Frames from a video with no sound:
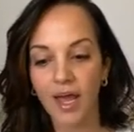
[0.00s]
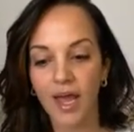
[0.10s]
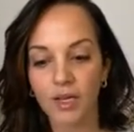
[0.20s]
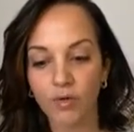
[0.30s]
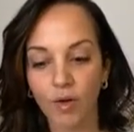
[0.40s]

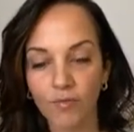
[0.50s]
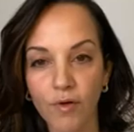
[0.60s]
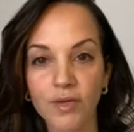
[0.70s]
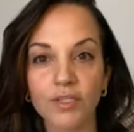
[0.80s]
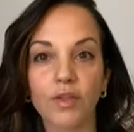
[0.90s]
and you are
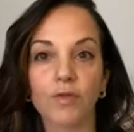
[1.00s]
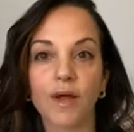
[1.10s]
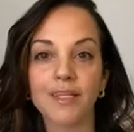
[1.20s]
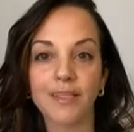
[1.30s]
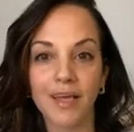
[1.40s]
focused on the
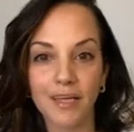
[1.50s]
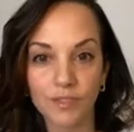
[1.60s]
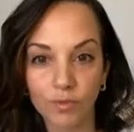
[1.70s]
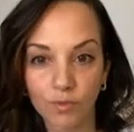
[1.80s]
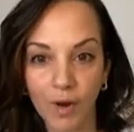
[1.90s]
right
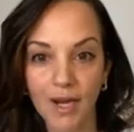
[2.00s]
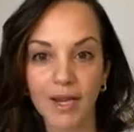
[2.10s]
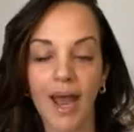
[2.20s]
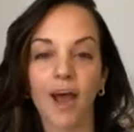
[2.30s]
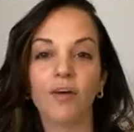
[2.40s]
things right
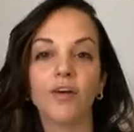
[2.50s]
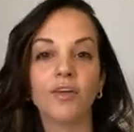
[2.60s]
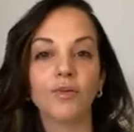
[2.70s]
now.